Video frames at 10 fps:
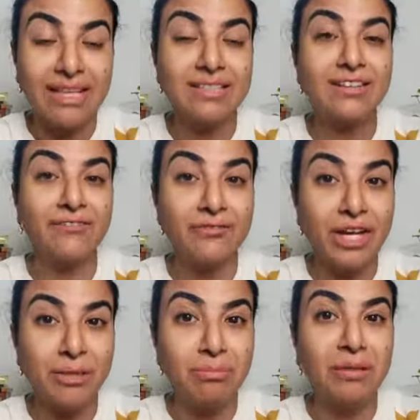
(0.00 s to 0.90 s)
is a
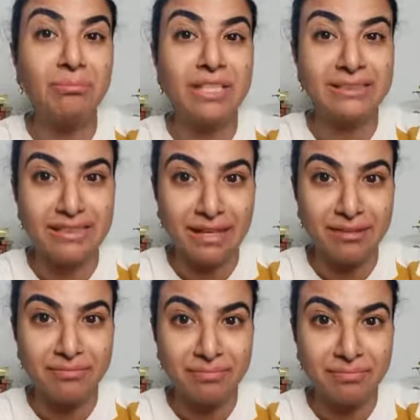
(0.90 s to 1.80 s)
very big piece there.
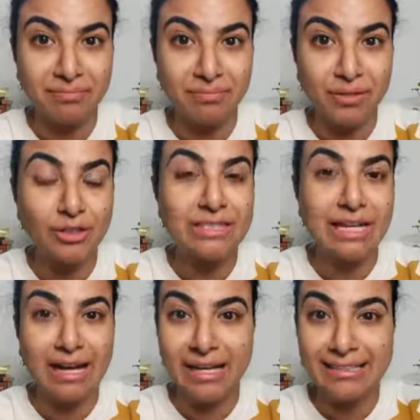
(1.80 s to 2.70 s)
Because
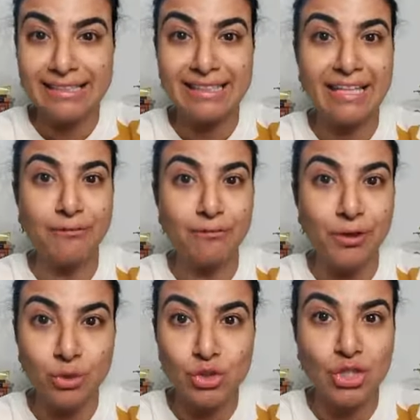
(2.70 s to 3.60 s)
until that
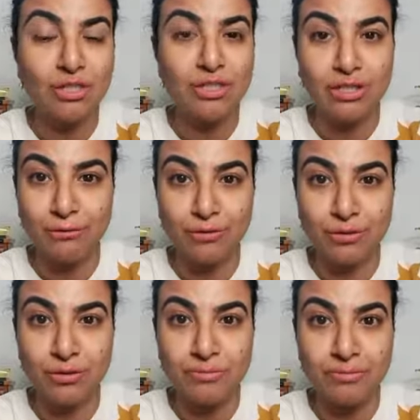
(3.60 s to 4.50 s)
future
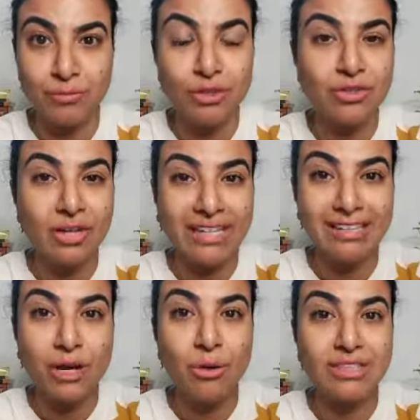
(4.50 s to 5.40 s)
shifts, because right
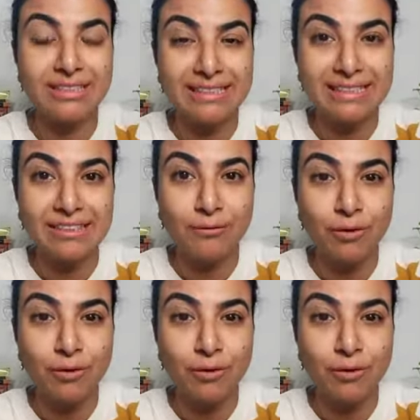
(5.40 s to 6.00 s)
now what's sitting in the